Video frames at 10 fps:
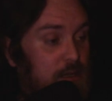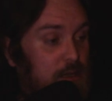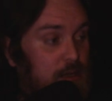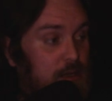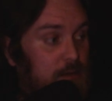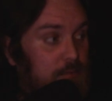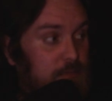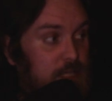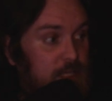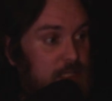And
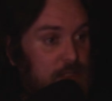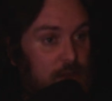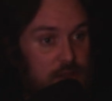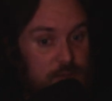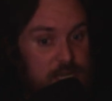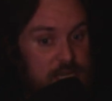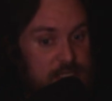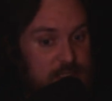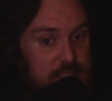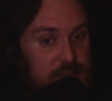then all the way
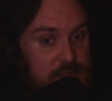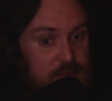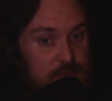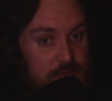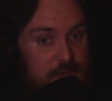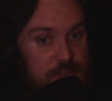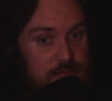until